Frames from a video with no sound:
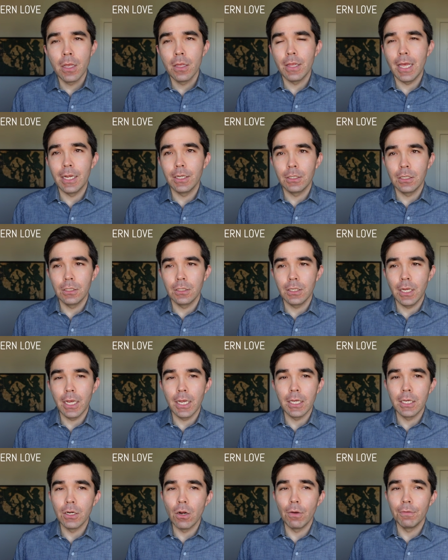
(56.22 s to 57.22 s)
That is to
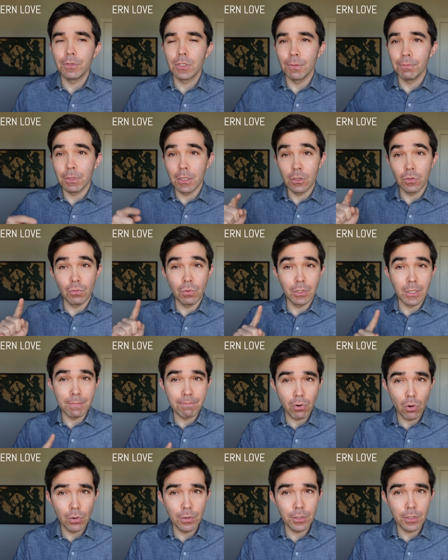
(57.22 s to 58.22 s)
say, you know, if something is really
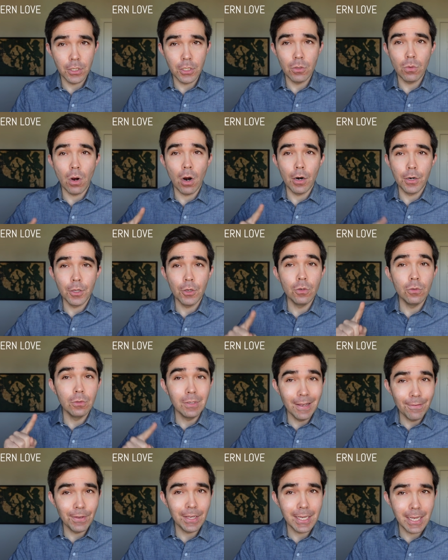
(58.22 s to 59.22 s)
important to you, are you
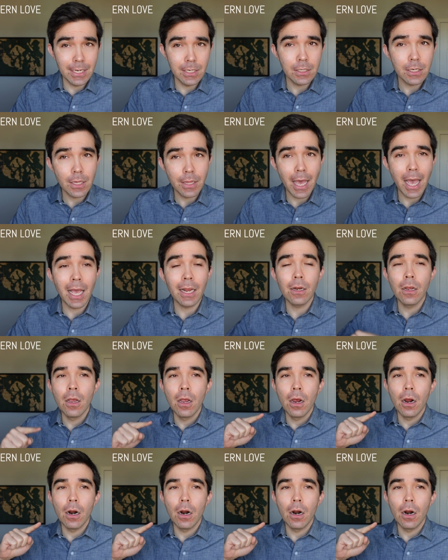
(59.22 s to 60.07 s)
living into that?